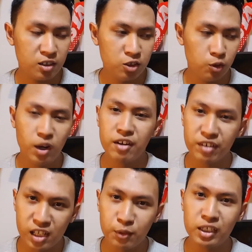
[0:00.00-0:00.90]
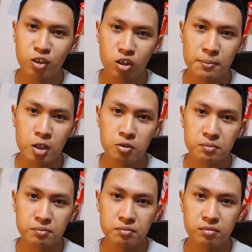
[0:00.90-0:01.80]
you know what I really want to talk about?
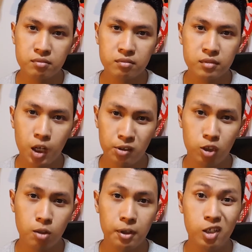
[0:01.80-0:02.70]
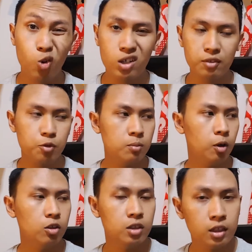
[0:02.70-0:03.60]
I want to talk about local
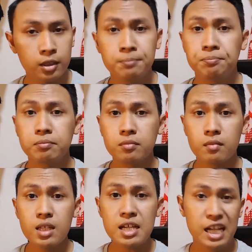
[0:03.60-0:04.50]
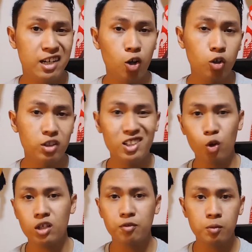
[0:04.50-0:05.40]
football. And not only
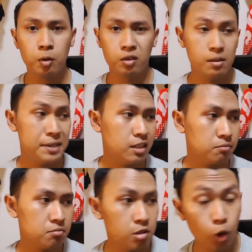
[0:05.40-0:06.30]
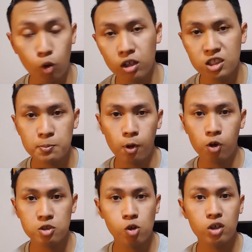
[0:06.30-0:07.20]
local football, I mean local
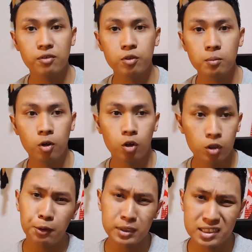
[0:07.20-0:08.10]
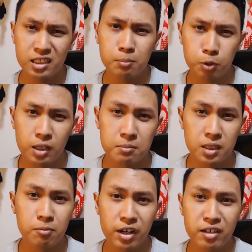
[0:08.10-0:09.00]
sports, local football. I will still put up
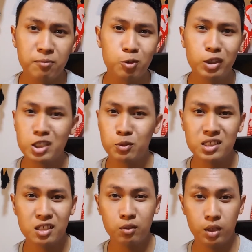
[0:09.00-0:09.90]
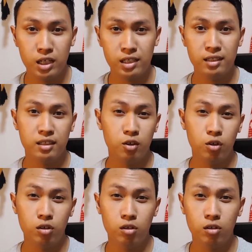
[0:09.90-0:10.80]
some random footage once in a while
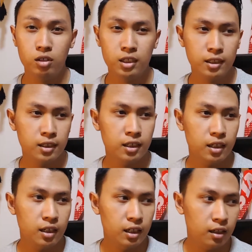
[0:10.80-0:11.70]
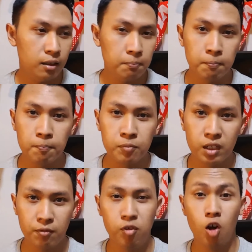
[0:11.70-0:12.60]
or a
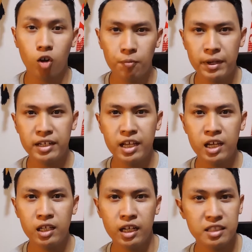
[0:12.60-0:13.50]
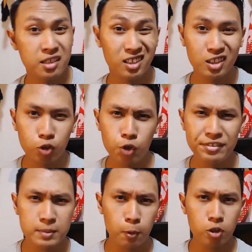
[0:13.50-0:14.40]
vlog of my day that has nothing to do
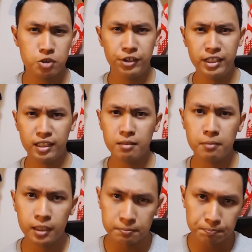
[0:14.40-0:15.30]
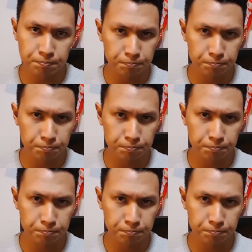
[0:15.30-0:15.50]
with sports or anything. But